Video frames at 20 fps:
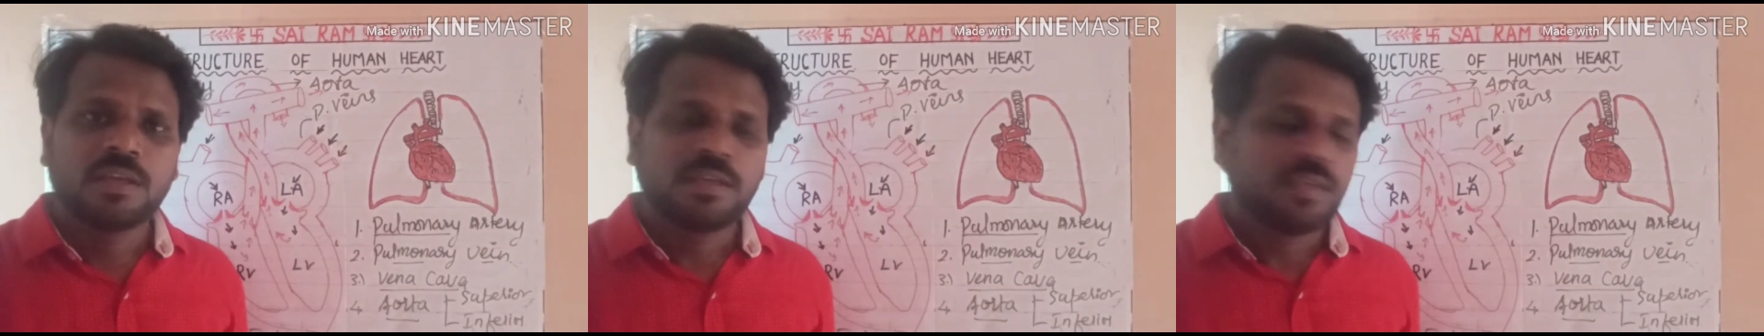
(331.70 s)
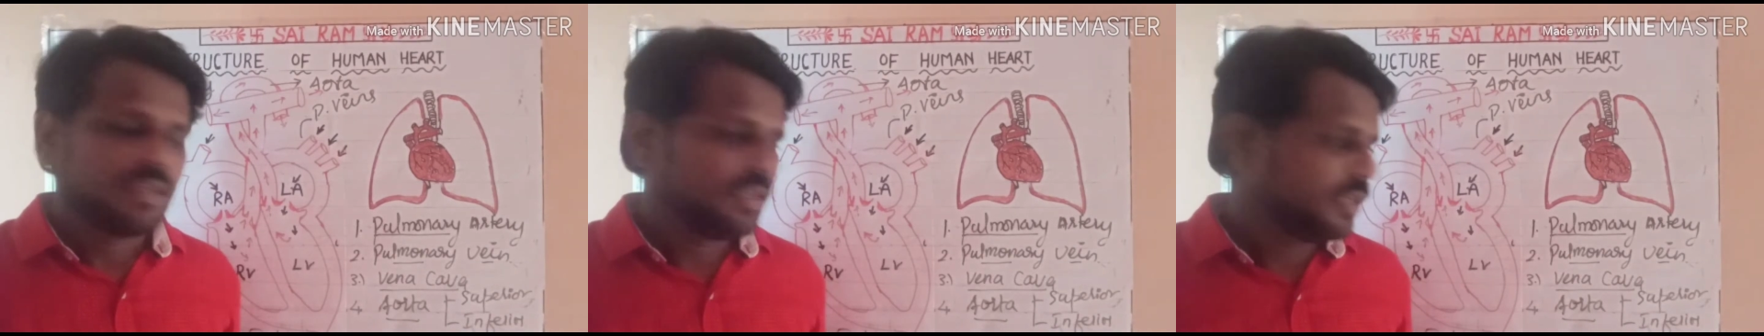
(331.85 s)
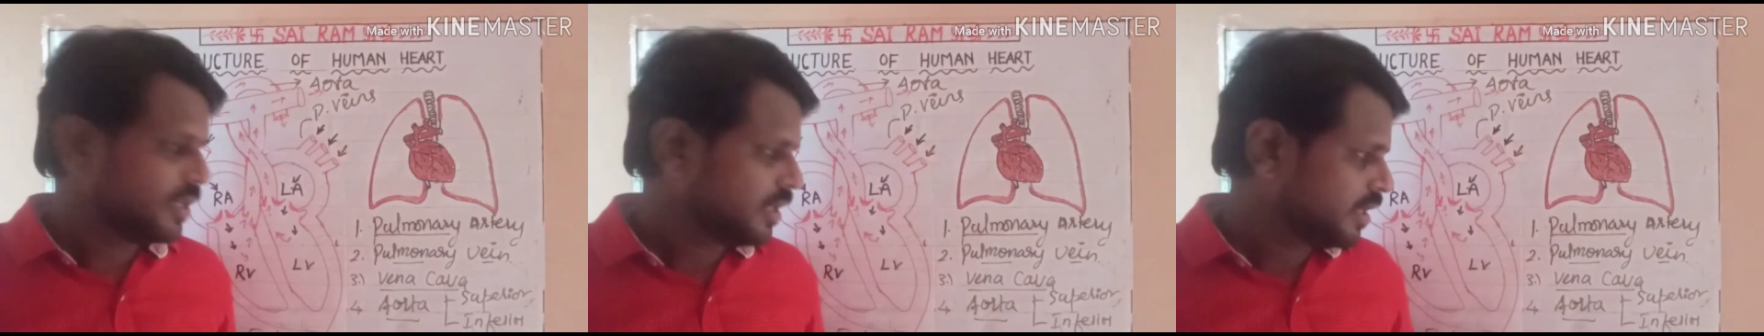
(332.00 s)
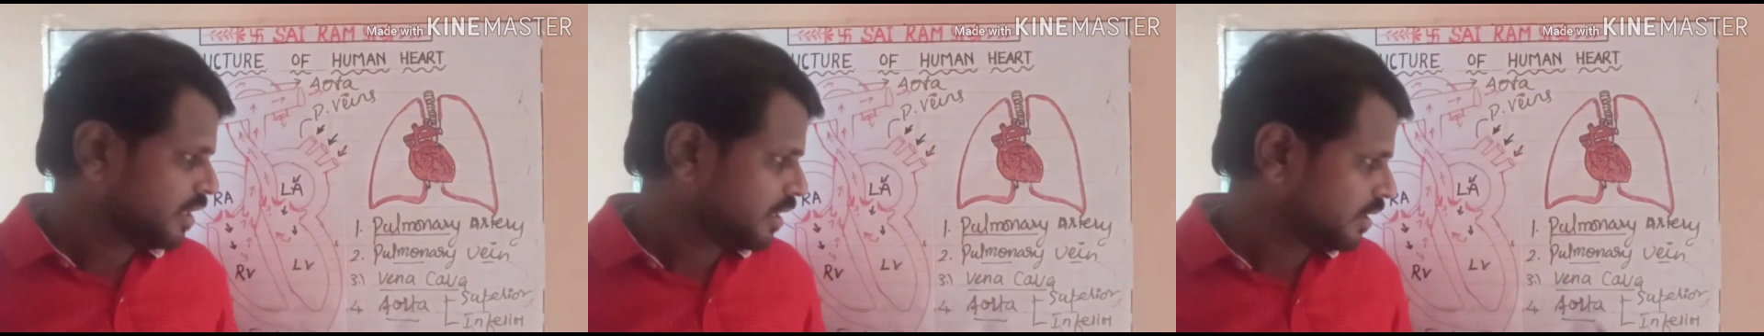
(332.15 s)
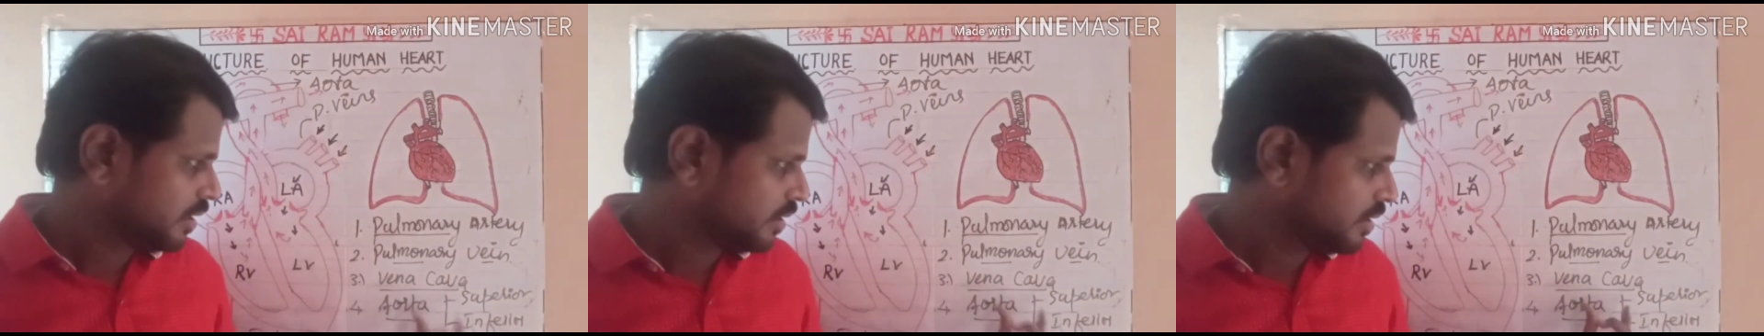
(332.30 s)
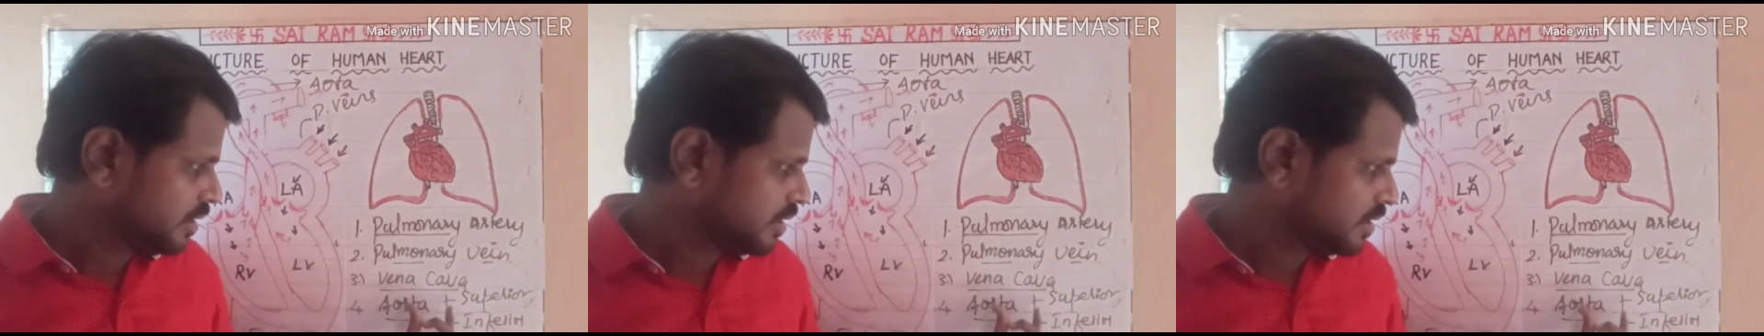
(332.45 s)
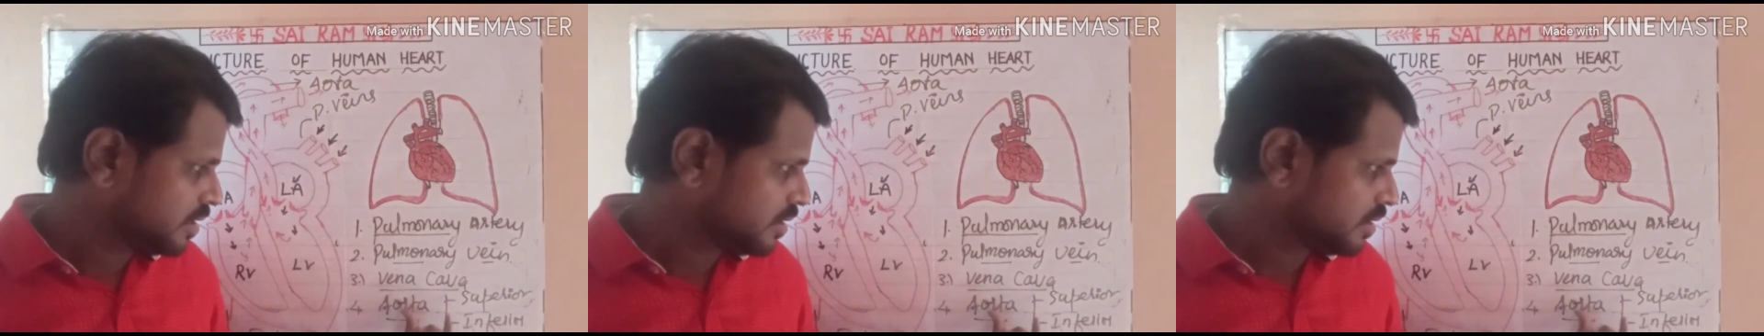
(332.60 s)
Here
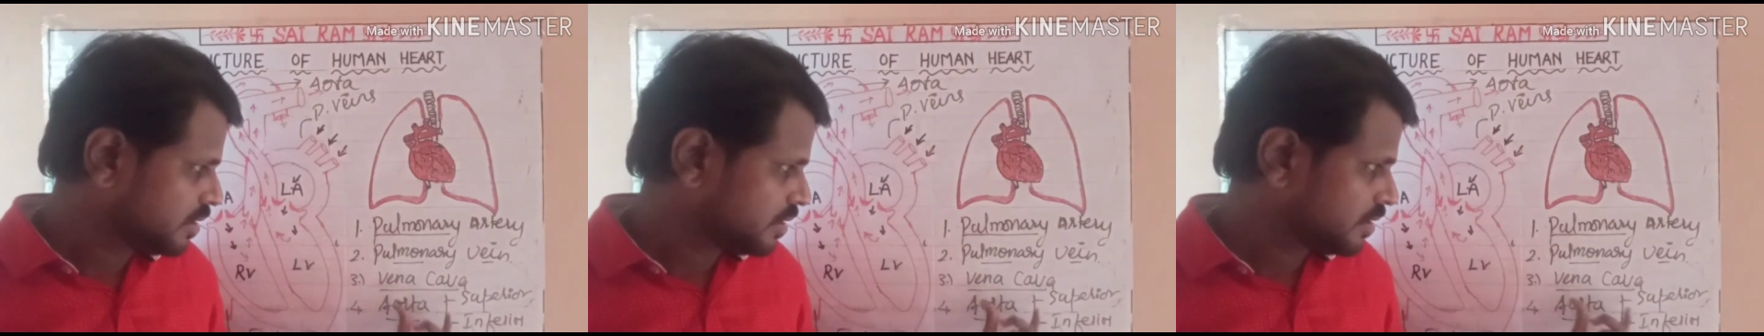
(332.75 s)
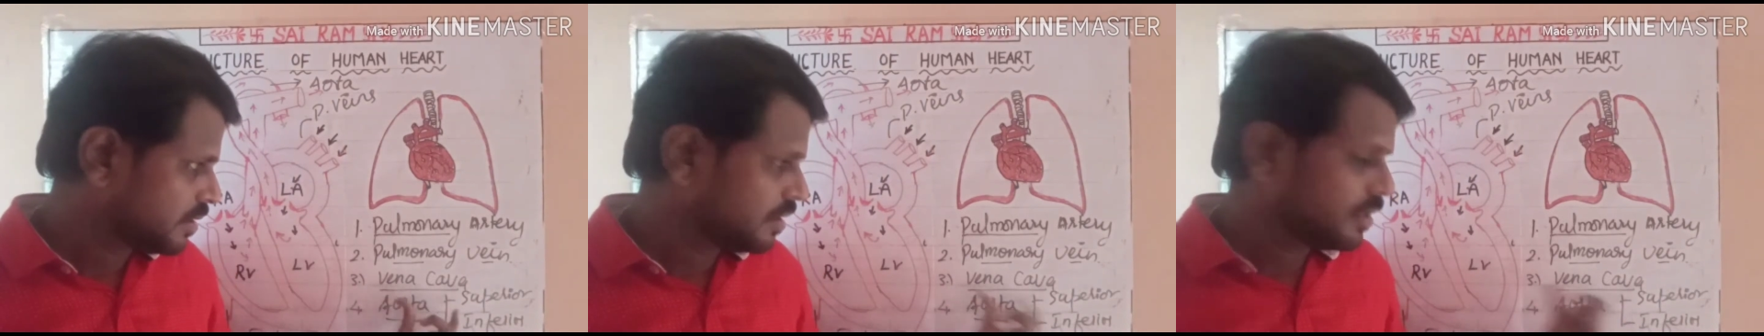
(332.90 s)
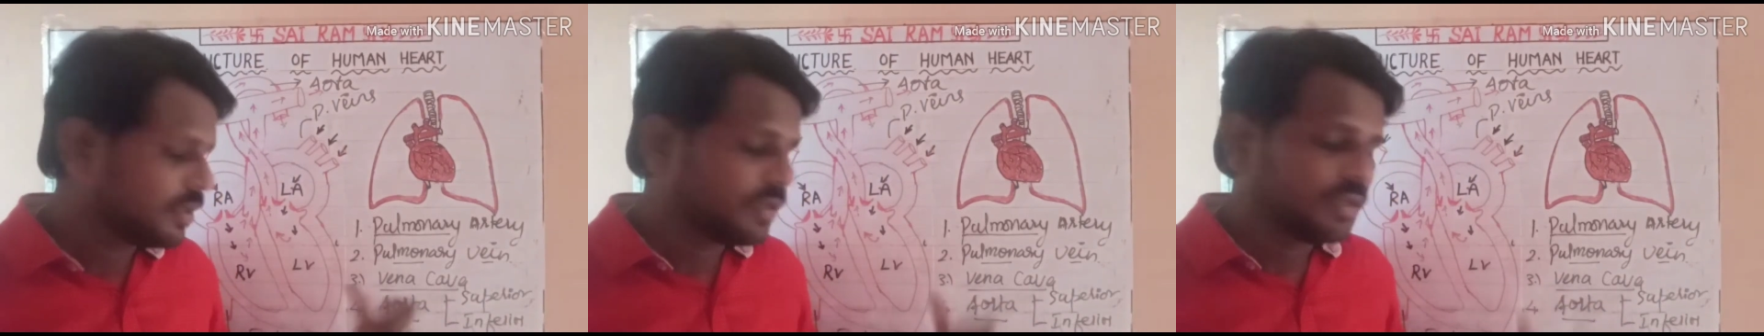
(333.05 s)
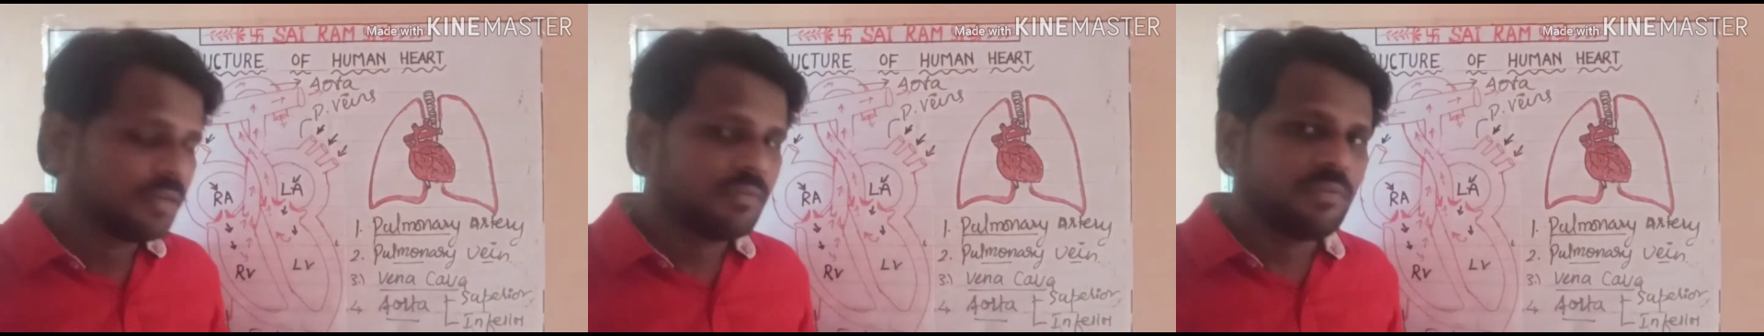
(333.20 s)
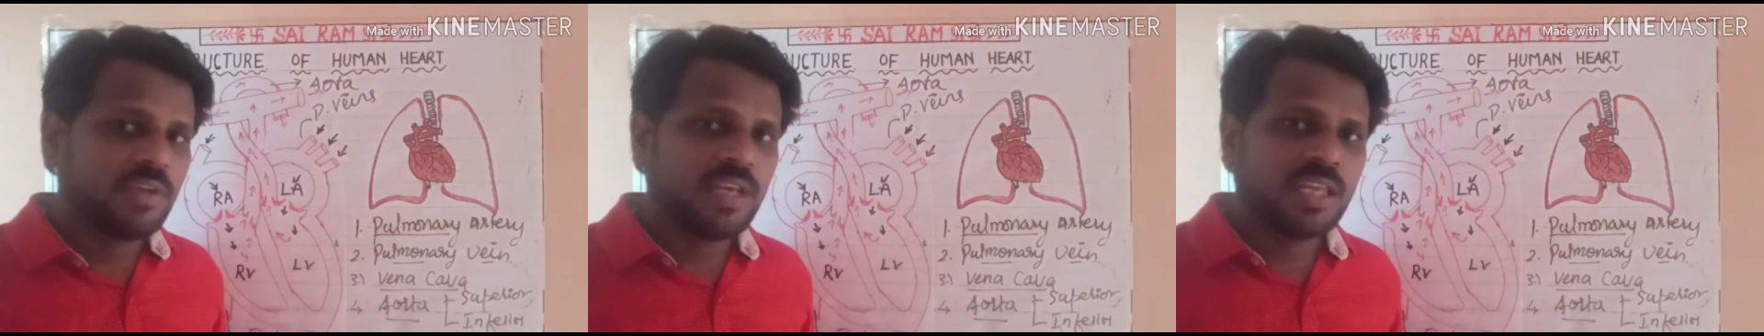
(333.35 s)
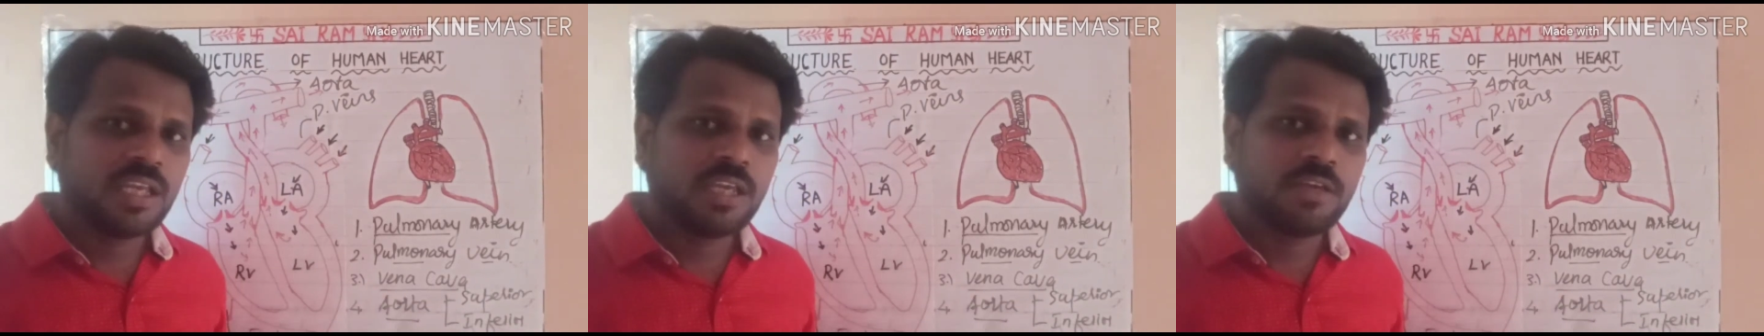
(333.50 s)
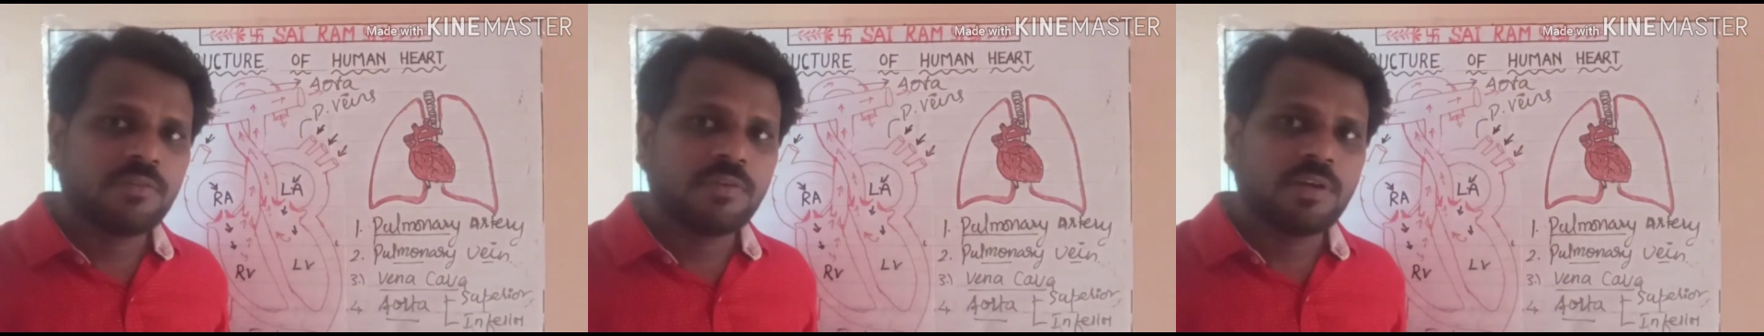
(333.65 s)
this vena
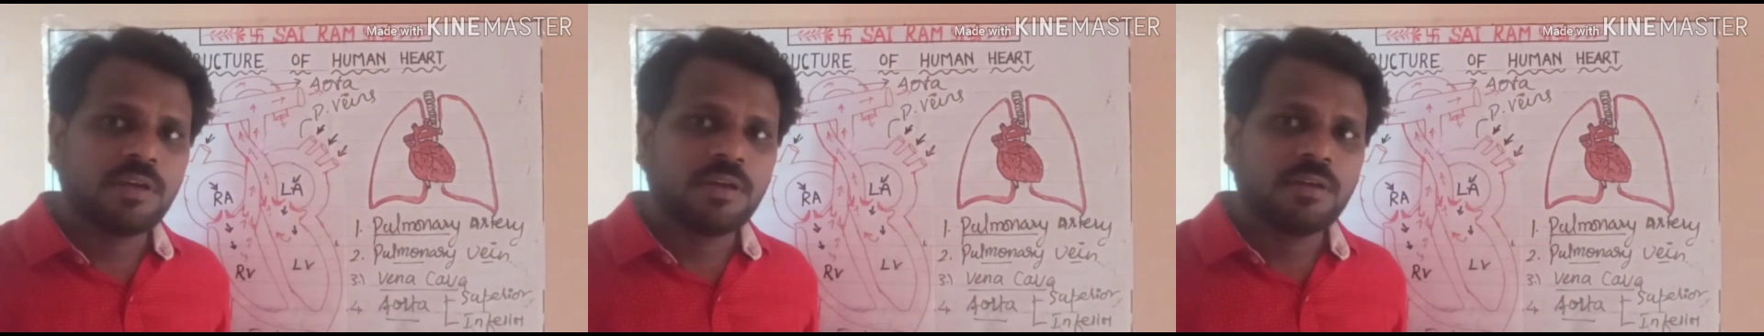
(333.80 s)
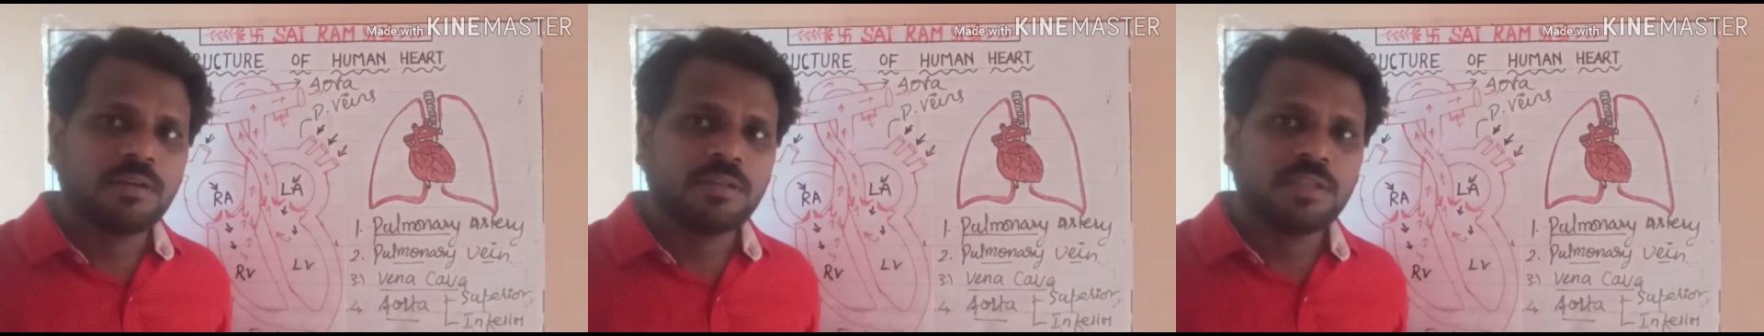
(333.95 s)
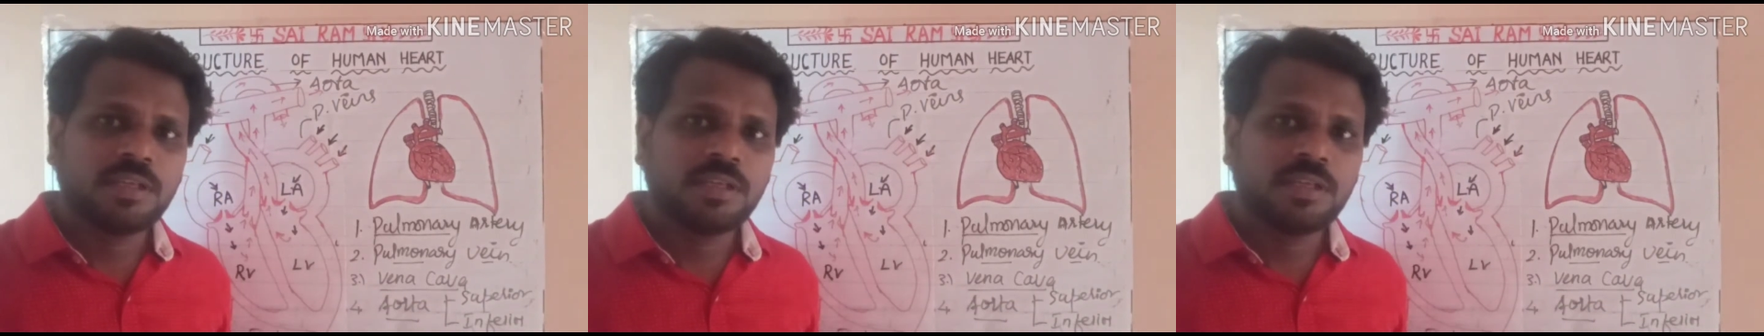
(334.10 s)
cava,